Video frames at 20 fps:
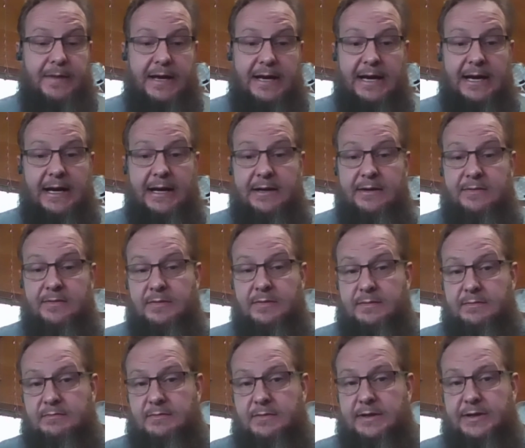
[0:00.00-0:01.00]
And
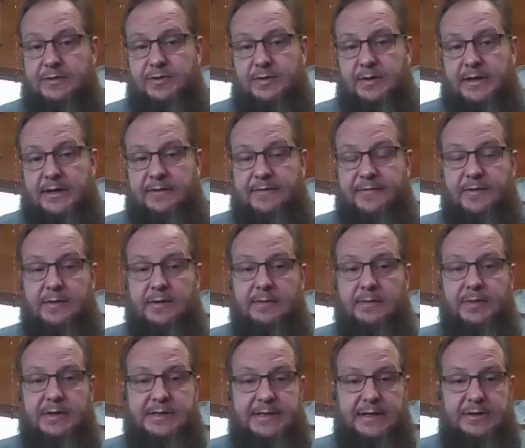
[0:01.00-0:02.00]
literally
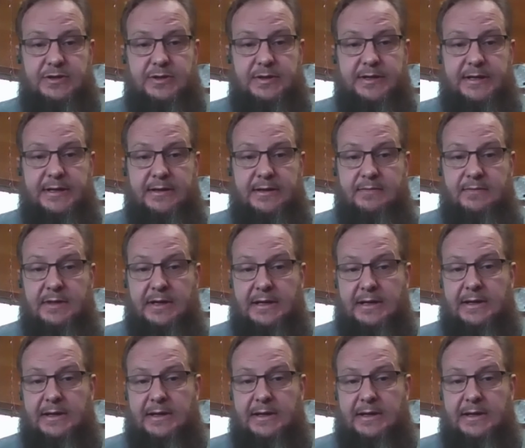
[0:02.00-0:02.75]
for potentially,